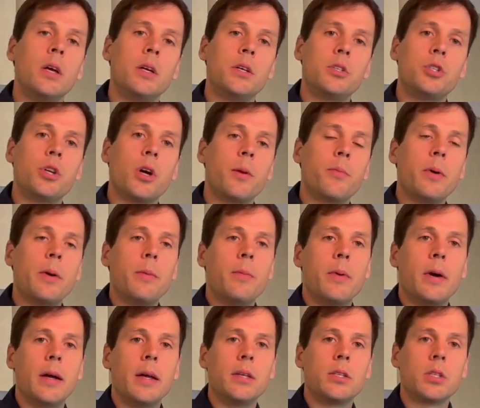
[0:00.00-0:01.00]
chop up
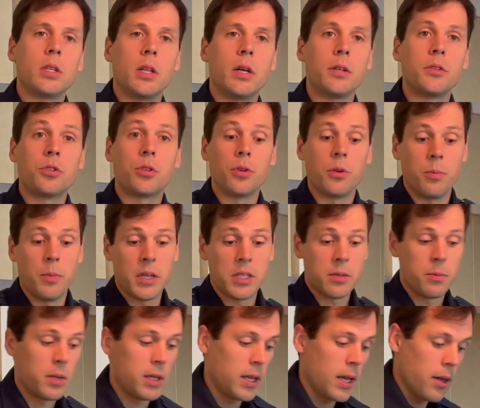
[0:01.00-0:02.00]
my cilantro, and mix
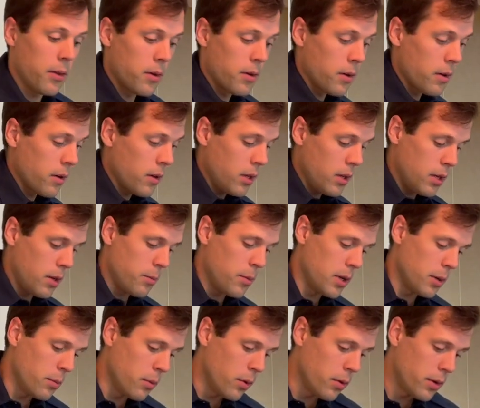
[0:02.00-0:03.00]
them together in a
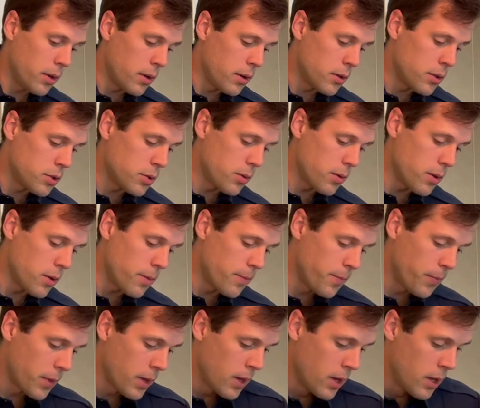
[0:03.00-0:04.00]
big bowl here, so they're
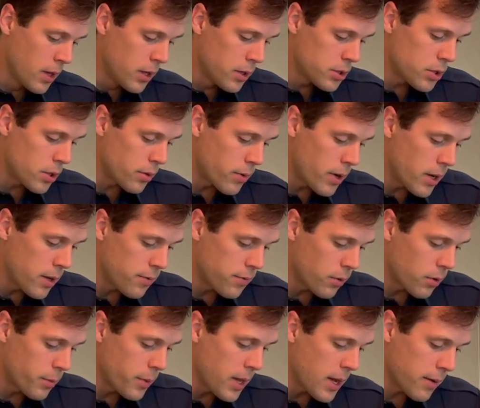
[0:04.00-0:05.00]
ready
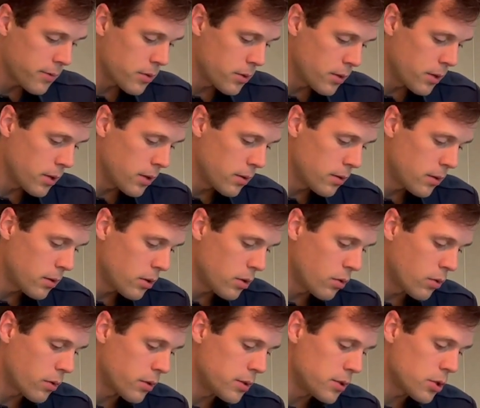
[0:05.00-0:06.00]
for me after the
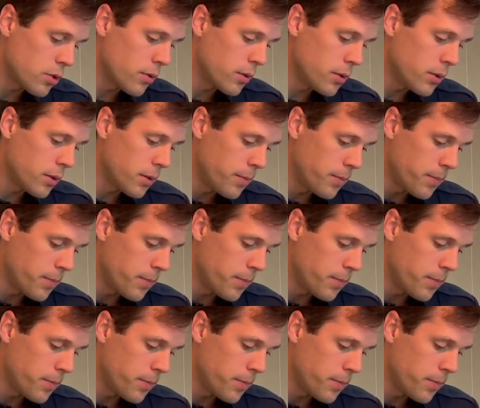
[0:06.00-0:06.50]
corn is grilled.